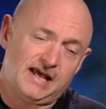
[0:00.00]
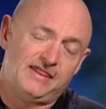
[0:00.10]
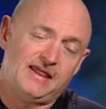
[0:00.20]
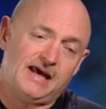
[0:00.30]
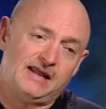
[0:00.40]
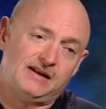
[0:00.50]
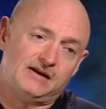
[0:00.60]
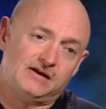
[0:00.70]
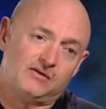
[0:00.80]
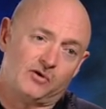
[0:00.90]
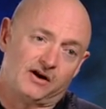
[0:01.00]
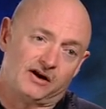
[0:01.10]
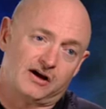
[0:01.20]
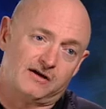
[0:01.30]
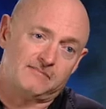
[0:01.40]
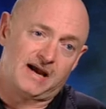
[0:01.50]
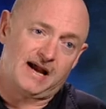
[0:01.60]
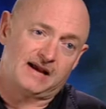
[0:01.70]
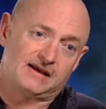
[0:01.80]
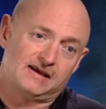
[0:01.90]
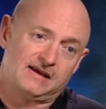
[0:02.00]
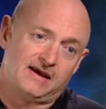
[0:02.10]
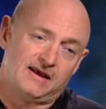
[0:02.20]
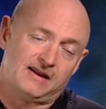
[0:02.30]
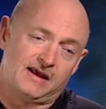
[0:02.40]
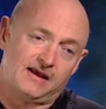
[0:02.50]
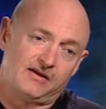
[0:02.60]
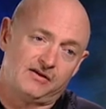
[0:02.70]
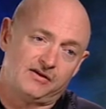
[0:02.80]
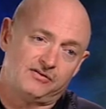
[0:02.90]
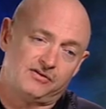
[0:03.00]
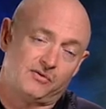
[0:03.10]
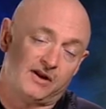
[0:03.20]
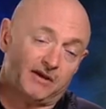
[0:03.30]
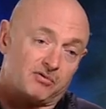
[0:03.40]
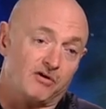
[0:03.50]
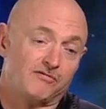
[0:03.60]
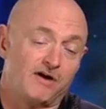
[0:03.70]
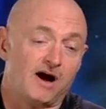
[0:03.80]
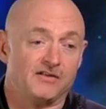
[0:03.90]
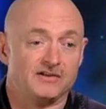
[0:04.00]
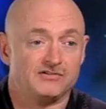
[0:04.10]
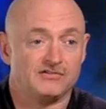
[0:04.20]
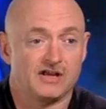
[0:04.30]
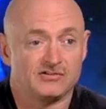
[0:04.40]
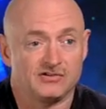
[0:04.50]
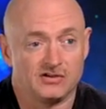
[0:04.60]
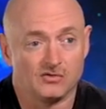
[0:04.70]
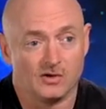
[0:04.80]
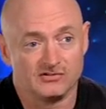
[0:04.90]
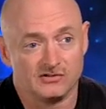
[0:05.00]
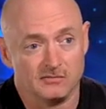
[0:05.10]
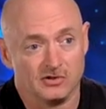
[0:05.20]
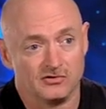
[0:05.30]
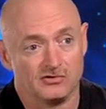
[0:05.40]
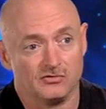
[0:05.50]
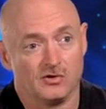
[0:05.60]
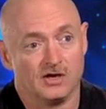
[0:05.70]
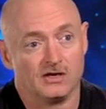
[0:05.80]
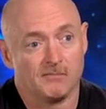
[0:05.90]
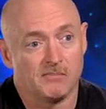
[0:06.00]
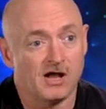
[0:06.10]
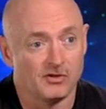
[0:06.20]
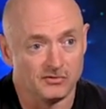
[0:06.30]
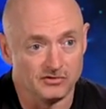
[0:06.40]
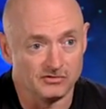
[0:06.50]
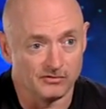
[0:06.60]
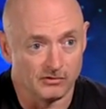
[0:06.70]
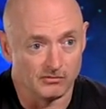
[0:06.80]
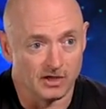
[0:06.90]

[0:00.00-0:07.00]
And then we're going to come back in doing a profile that's actually quite similar to what Apollo used for